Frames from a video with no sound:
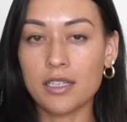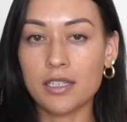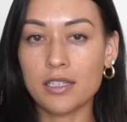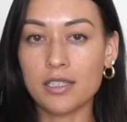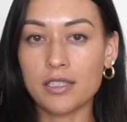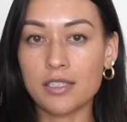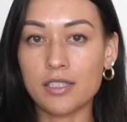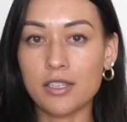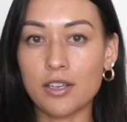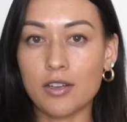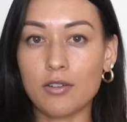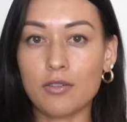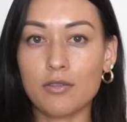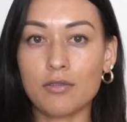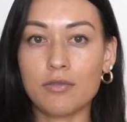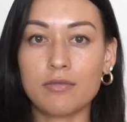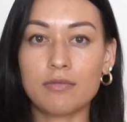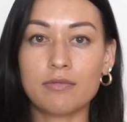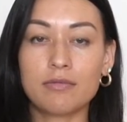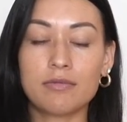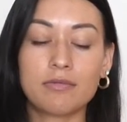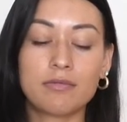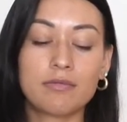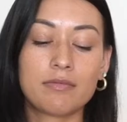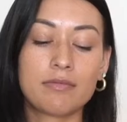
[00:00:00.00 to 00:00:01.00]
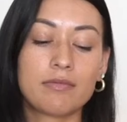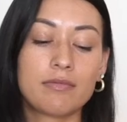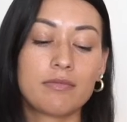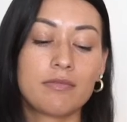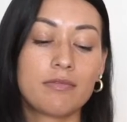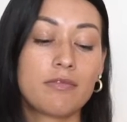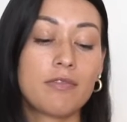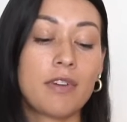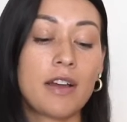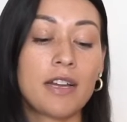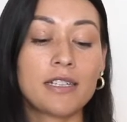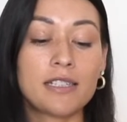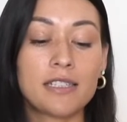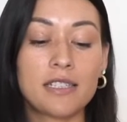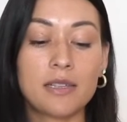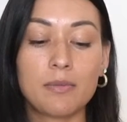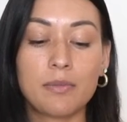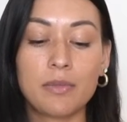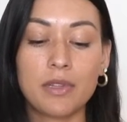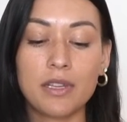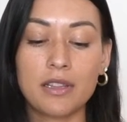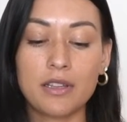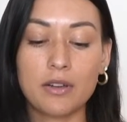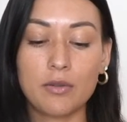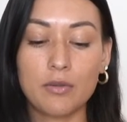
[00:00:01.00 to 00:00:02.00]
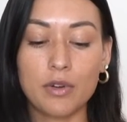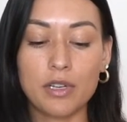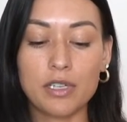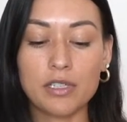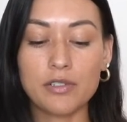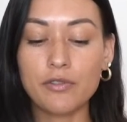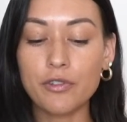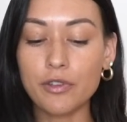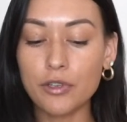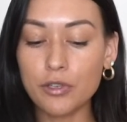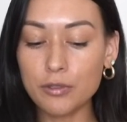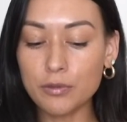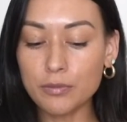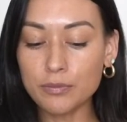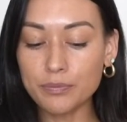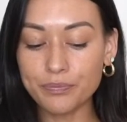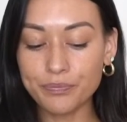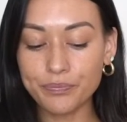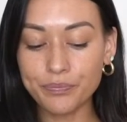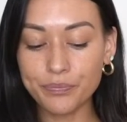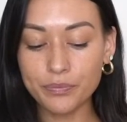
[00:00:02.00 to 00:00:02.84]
So find something that works for you.